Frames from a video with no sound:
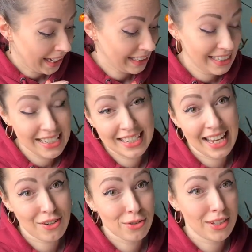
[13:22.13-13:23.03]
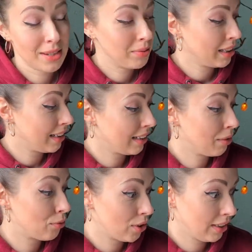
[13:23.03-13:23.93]
And this is actually something
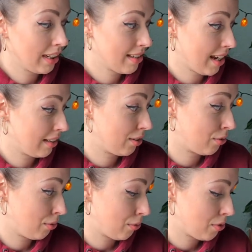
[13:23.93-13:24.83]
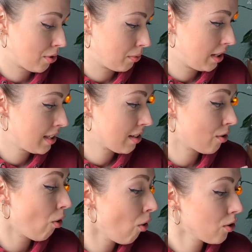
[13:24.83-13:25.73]
that I'm really excited to use. So this
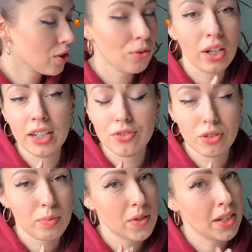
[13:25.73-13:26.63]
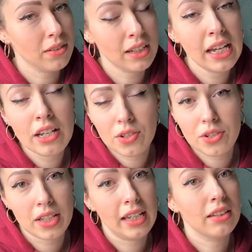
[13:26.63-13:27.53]
is also 100%
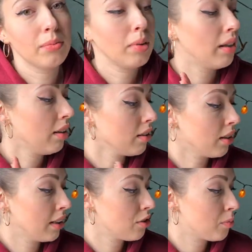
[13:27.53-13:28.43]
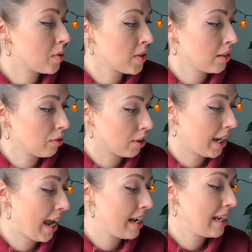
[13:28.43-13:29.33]
sustainable, 100%
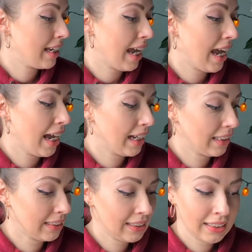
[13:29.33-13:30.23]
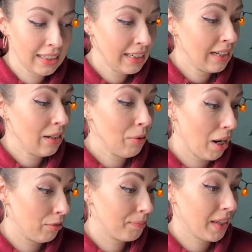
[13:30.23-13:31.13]
organic, and
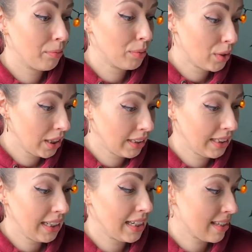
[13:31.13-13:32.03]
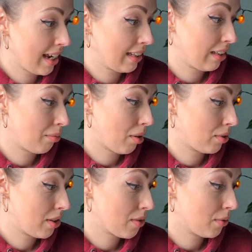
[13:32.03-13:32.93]
wow, I'm really excited
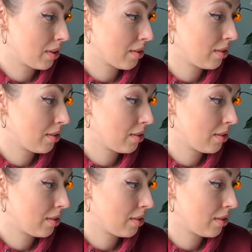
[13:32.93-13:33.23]
about this one.